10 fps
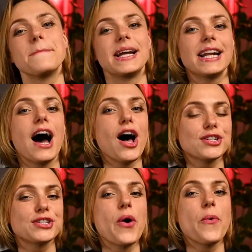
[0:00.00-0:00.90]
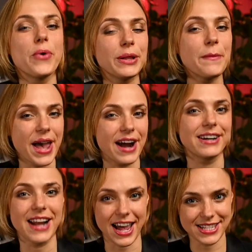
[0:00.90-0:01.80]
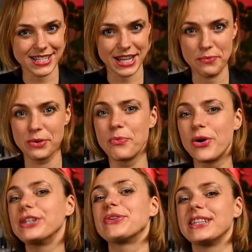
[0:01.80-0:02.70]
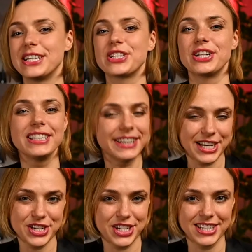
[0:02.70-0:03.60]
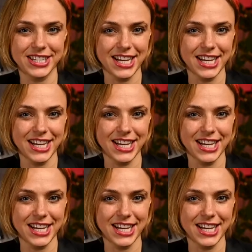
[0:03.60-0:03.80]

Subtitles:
But it also will pair nicely with more traditional dishes,